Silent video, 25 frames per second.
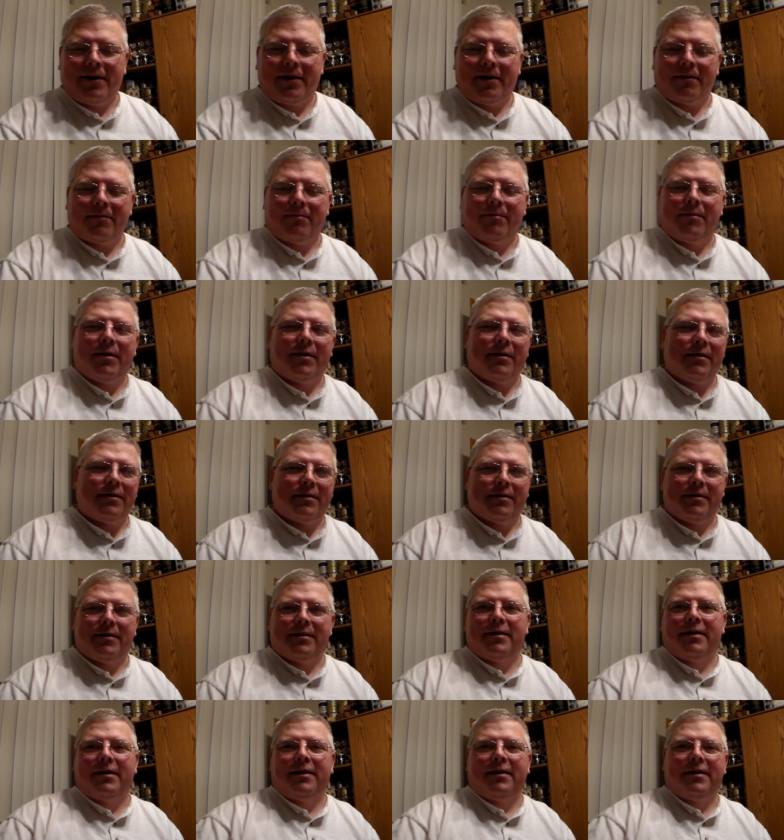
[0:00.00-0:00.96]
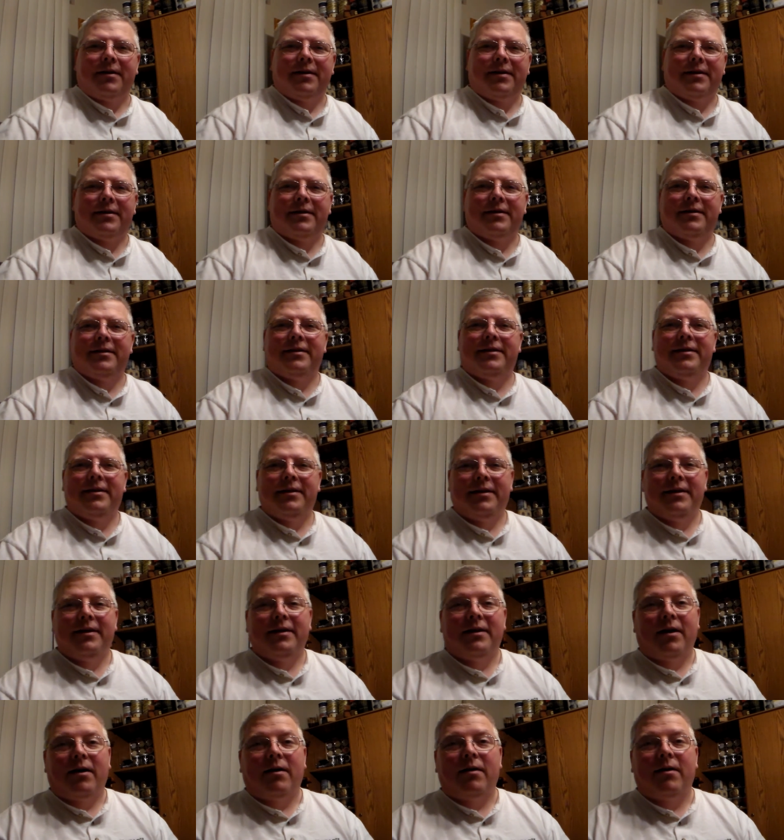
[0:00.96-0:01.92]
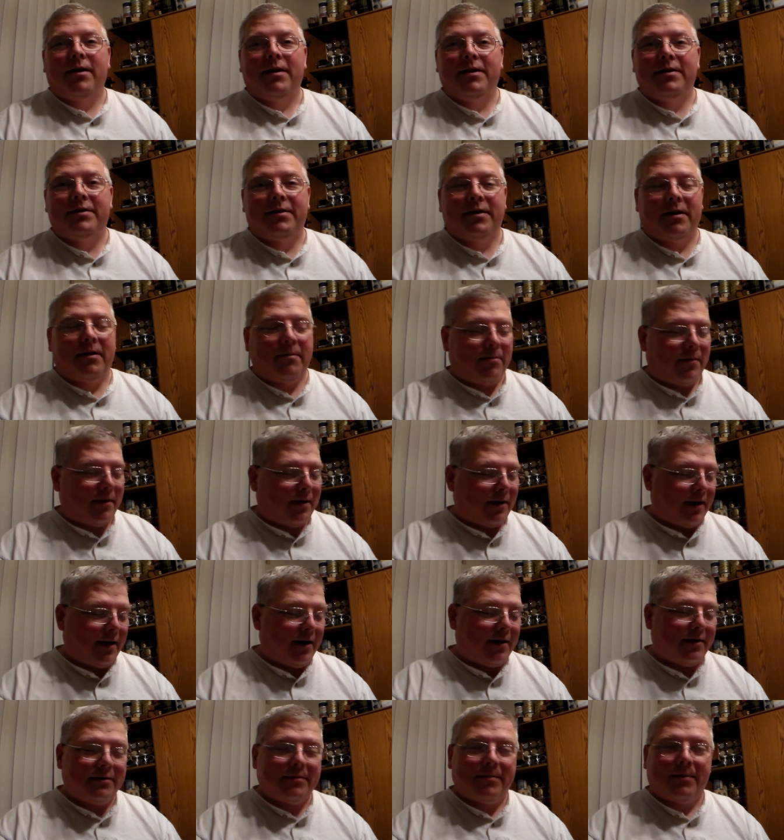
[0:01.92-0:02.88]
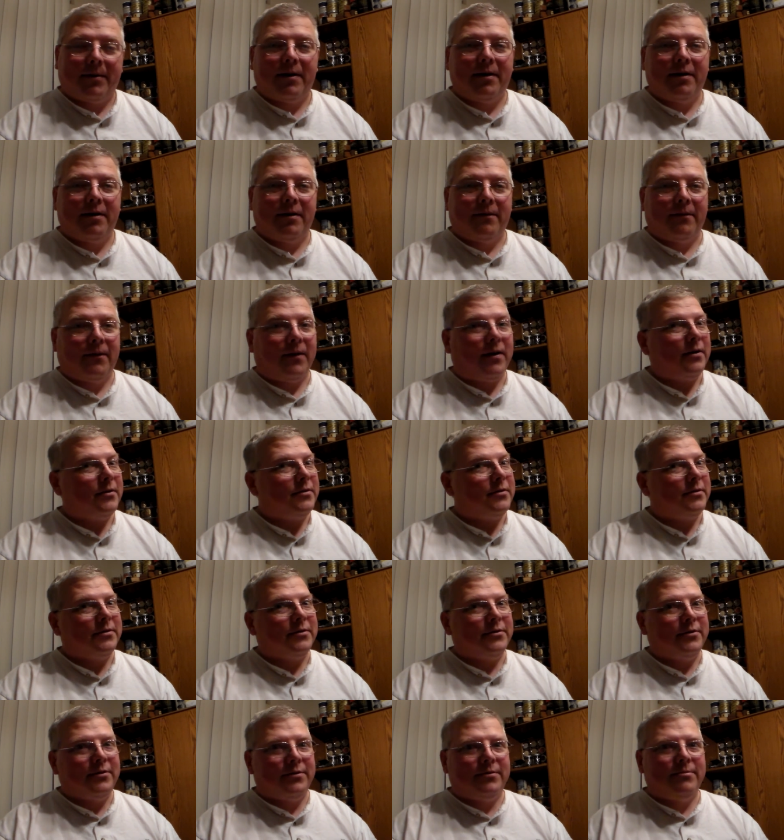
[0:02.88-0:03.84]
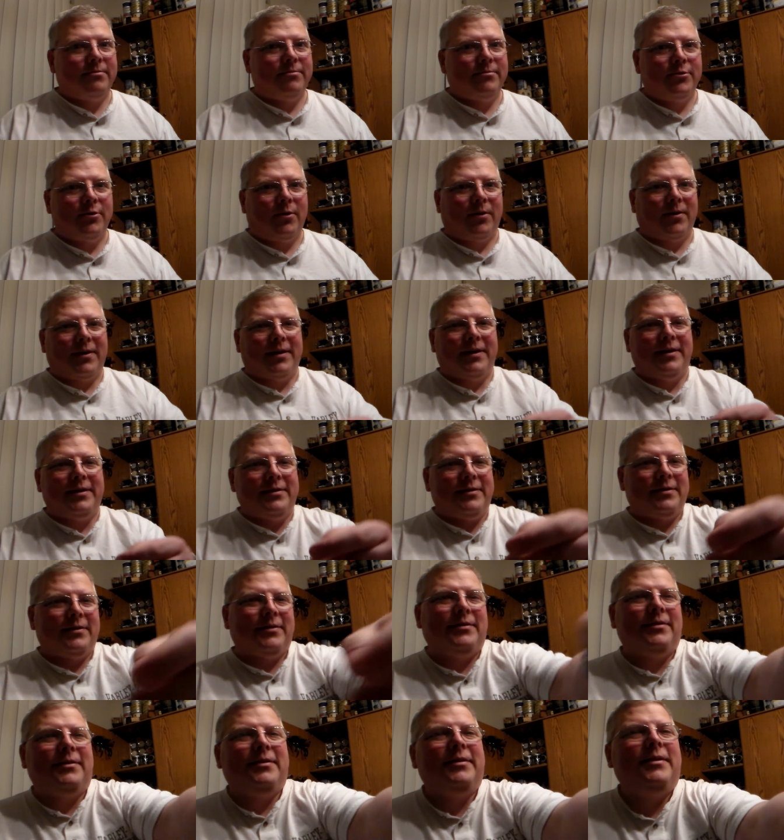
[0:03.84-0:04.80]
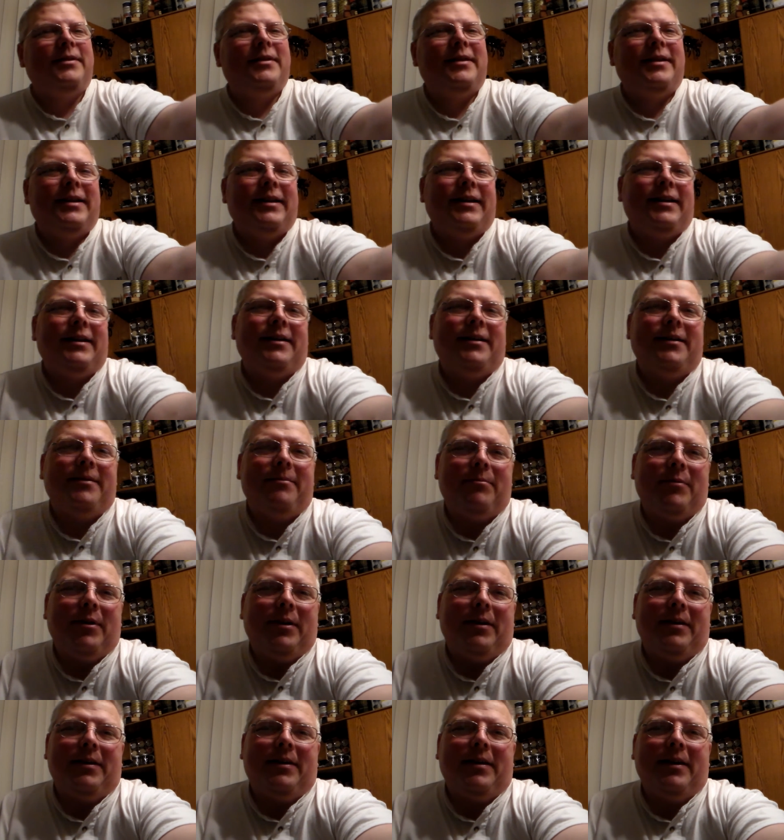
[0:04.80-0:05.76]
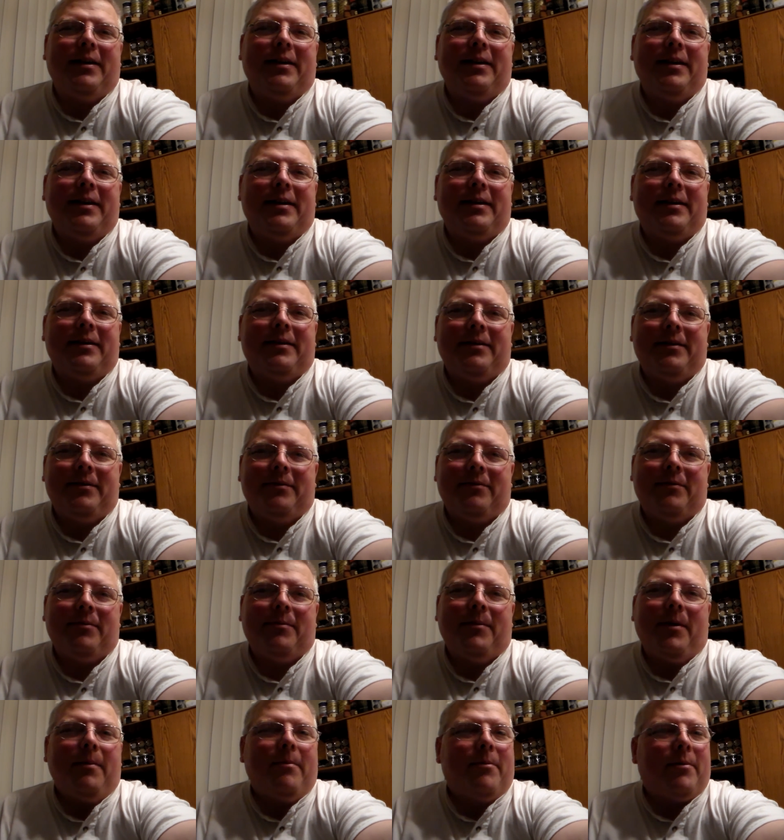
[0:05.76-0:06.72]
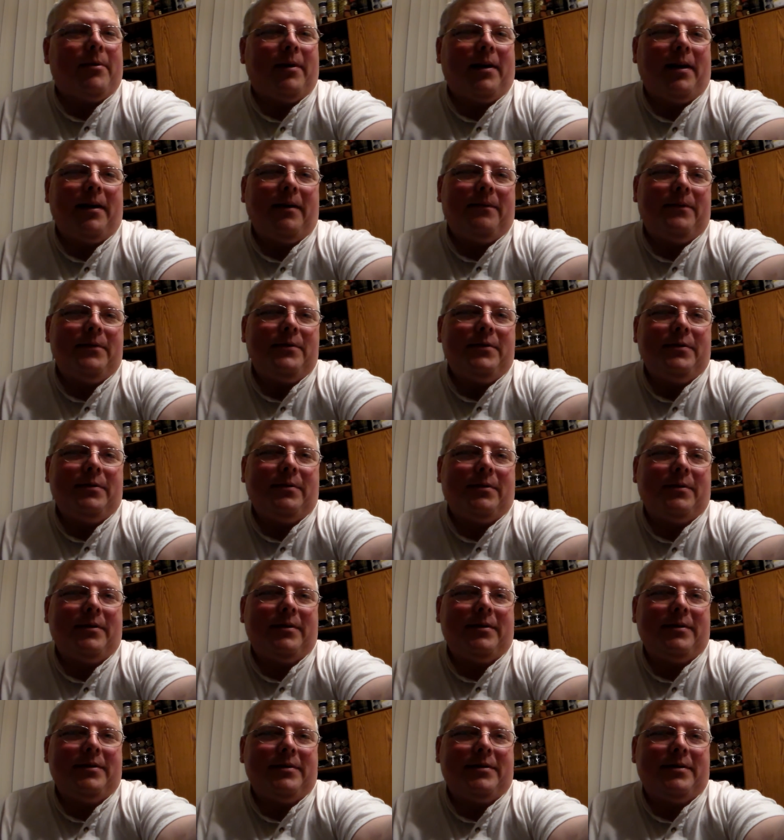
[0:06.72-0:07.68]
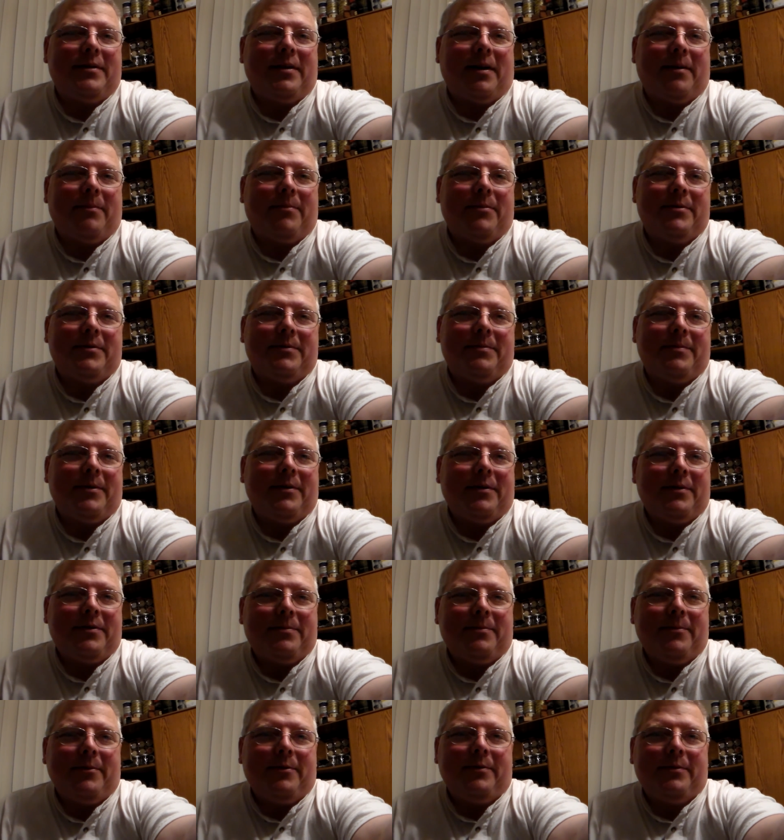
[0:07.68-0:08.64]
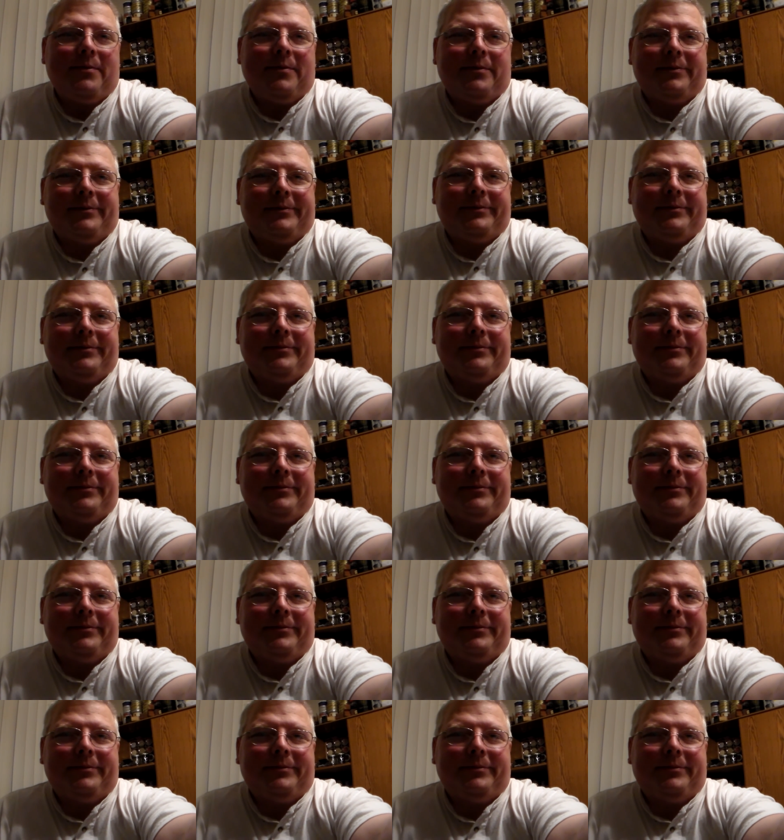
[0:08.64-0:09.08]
to talk, brother, I'll. Uh, I'll hit you up on House Party or Boxers shortly. So, but until then, remember life is short. Stop and smell the smoke.